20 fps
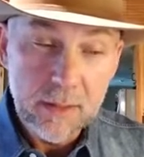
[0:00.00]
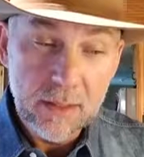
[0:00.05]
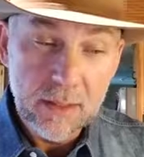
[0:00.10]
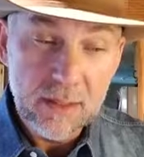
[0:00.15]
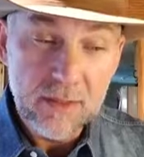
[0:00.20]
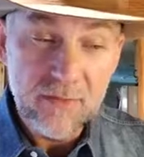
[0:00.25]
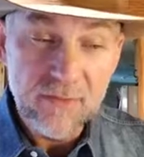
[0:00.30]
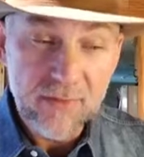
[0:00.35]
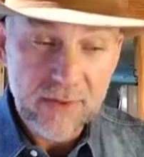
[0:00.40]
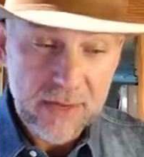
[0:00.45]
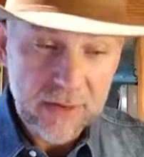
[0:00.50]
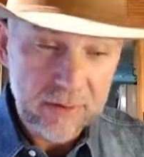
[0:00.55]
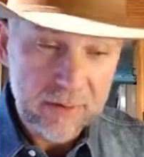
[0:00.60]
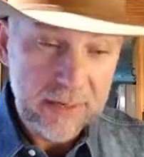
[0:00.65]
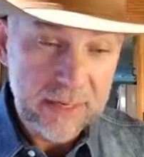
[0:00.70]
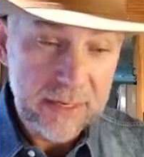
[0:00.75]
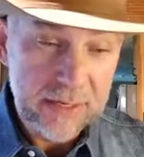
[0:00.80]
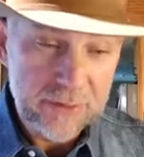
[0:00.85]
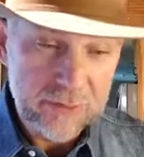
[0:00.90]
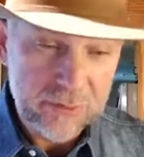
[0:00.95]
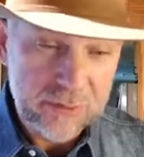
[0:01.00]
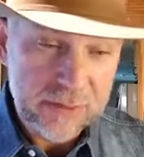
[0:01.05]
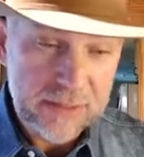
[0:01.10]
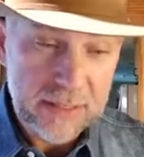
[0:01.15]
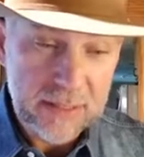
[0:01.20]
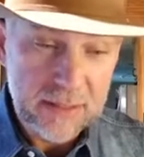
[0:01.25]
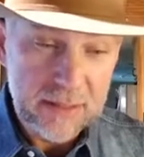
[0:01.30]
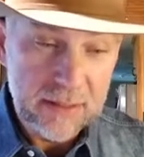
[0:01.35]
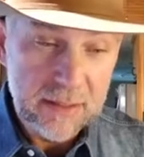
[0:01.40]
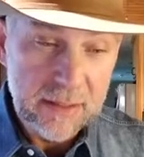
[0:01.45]
It's very
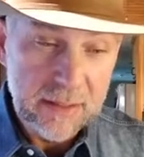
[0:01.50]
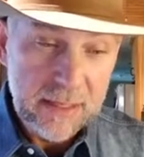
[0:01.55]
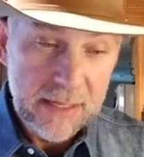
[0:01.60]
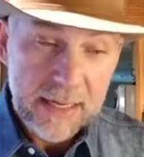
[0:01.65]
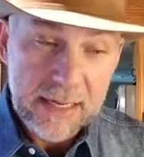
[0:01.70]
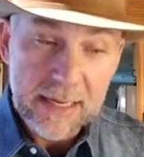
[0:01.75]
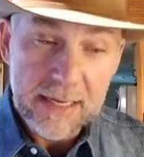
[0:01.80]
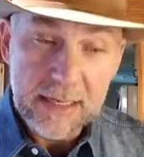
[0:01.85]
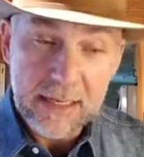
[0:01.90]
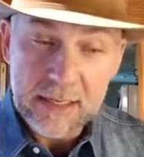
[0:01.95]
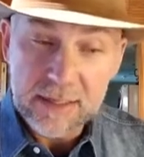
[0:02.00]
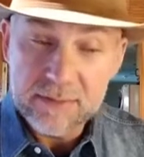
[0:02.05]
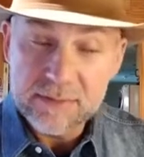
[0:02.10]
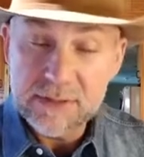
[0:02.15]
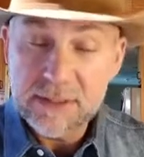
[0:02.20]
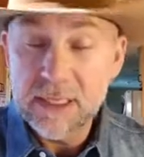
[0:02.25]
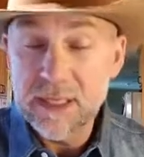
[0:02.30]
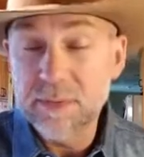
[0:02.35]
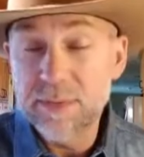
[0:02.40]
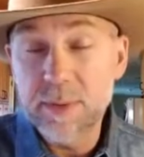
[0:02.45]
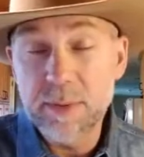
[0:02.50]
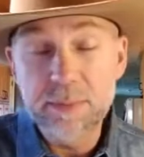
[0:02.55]
interesting. And like I've said,